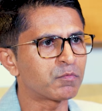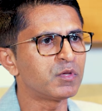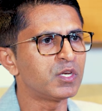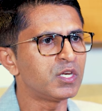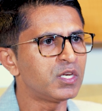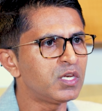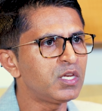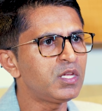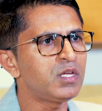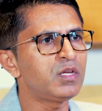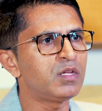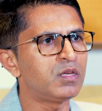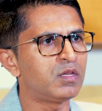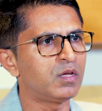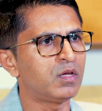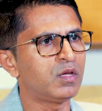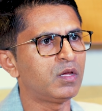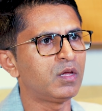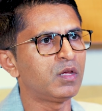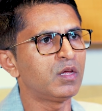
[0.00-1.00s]
me need
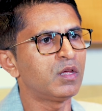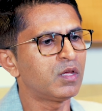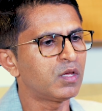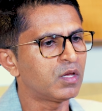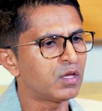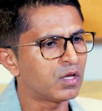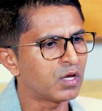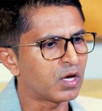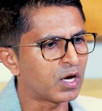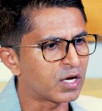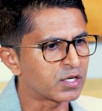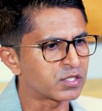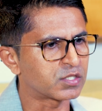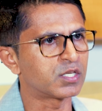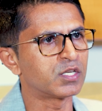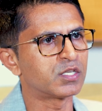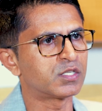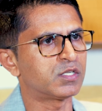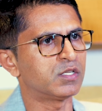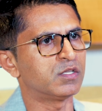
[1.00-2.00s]

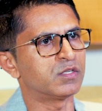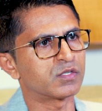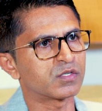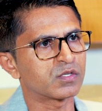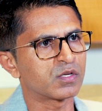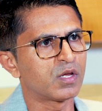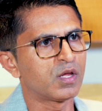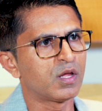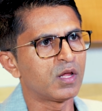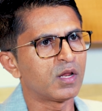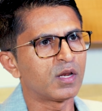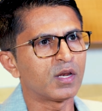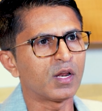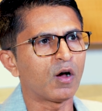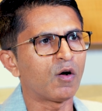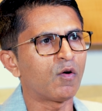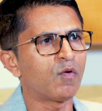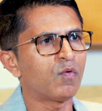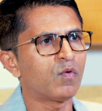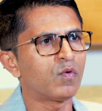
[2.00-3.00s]
assistance.
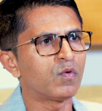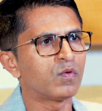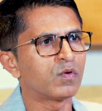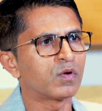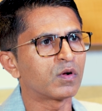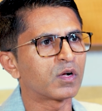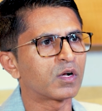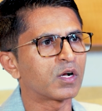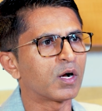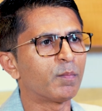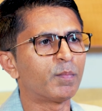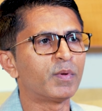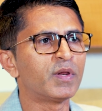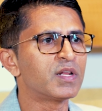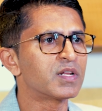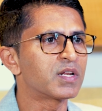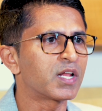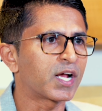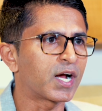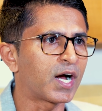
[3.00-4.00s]
Now,
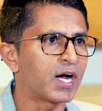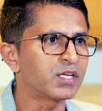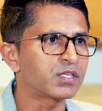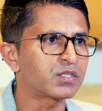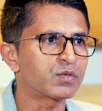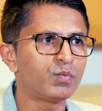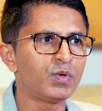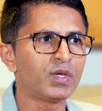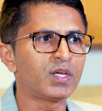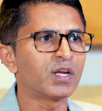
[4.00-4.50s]
companies like us, we